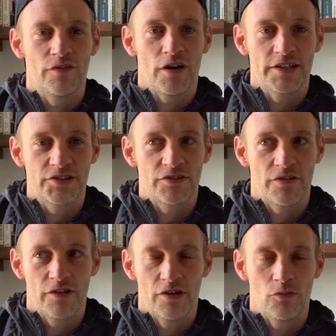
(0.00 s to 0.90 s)
device
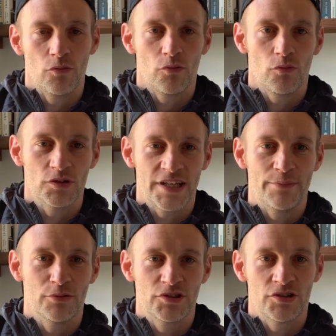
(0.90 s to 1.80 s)
that was
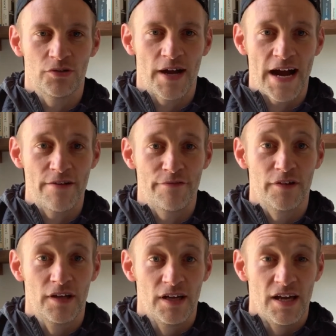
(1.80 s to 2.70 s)
able to have
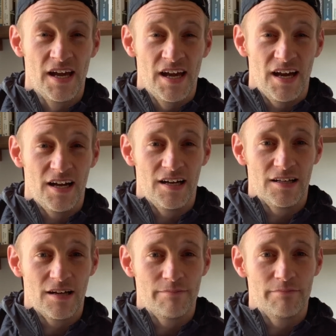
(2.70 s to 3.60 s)

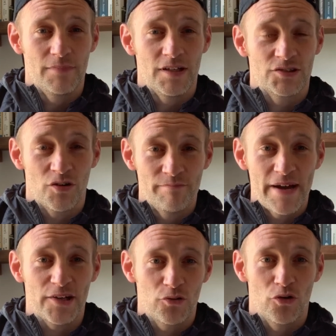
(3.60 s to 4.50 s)
a sort of
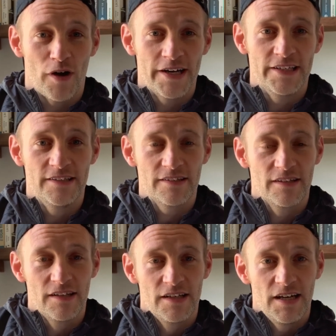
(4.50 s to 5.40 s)
medical grade
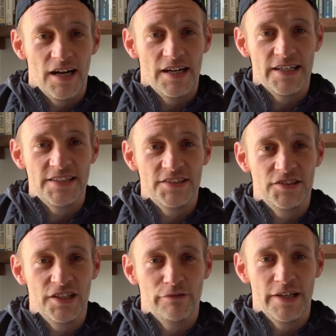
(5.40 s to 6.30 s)

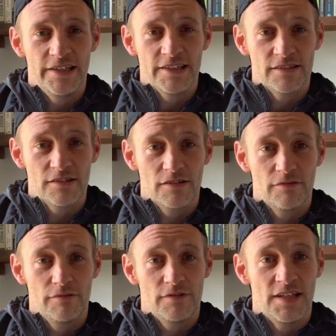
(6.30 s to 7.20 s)
ECG reading
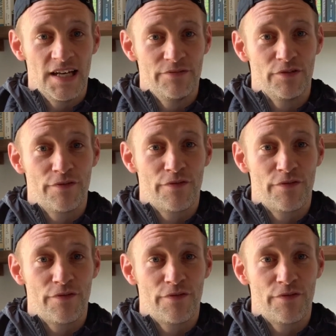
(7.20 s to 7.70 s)
delivered